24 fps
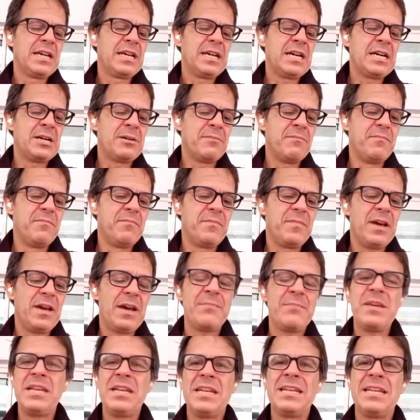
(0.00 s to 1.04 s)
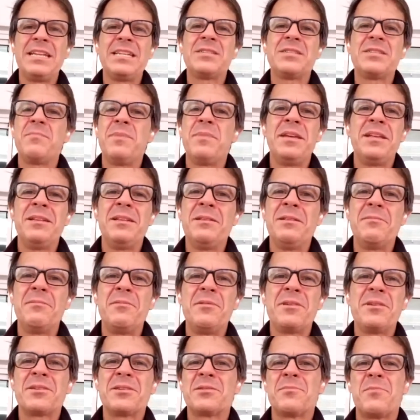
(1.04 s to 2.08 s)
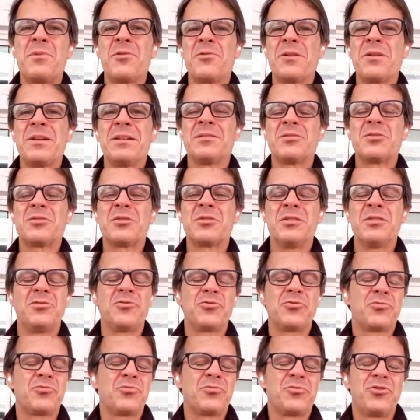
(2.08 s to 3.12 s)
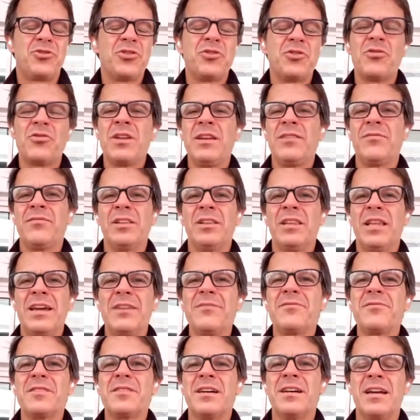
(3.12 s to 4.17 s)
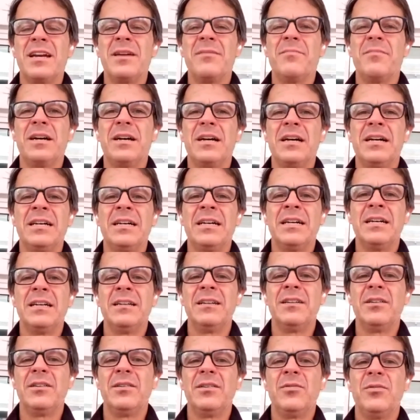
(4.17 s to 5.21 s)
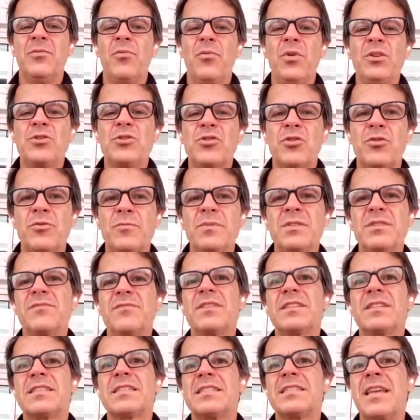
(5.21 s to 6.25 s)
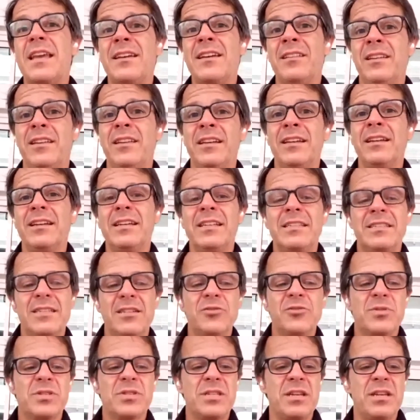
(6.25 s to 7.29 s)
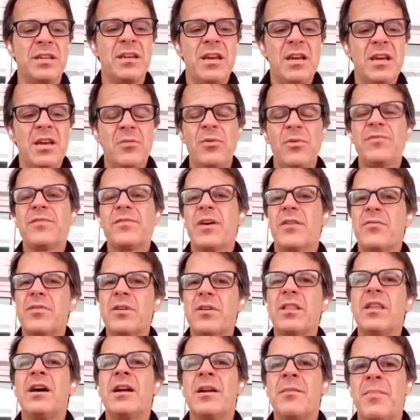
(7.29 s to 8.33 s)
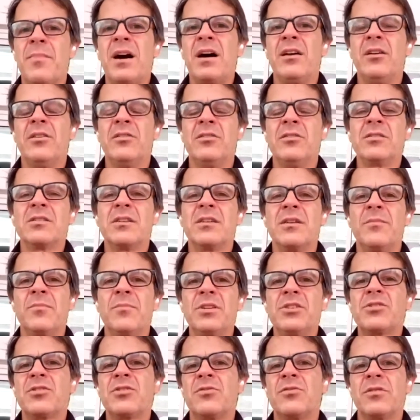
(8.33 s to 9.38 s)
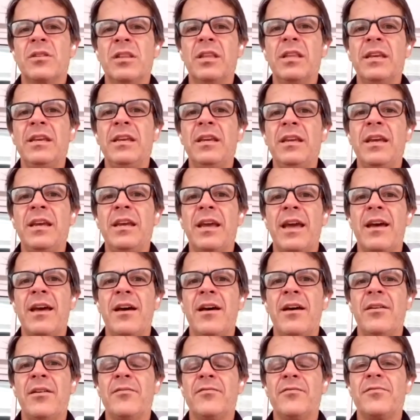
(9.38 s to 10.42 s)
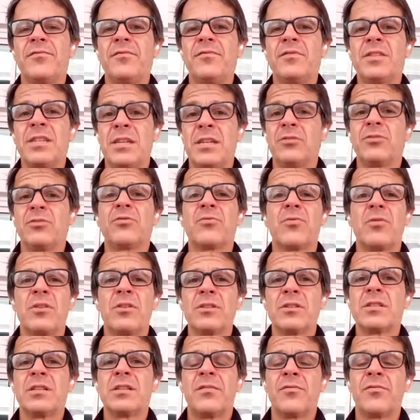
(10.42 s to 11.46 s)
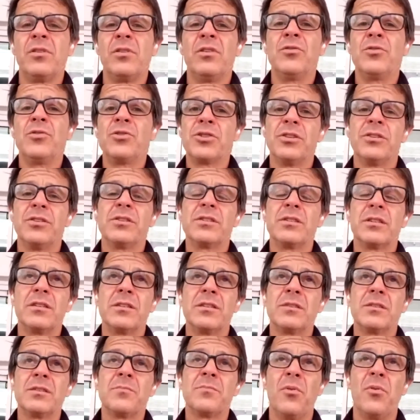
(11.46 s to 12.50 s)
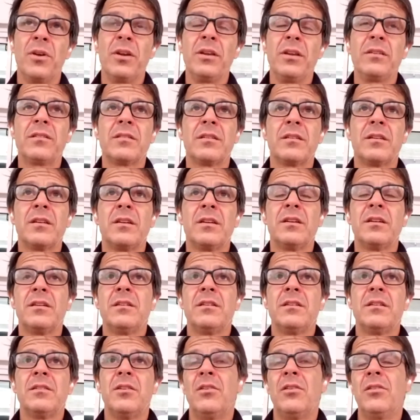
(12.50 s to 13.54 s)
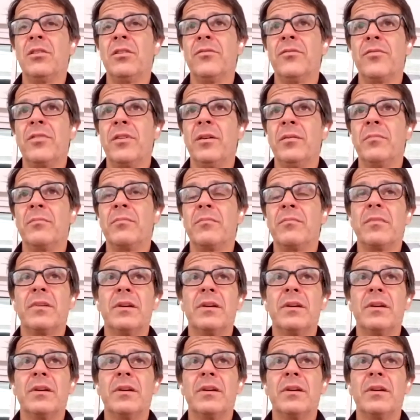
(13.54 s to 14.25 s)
I mean, it has been the experience, the journey of a lifetime. In terms of the sailing, it's interesting. We've covered a lot of miles, and we certainly have sailed across several oceans at this point, all of them.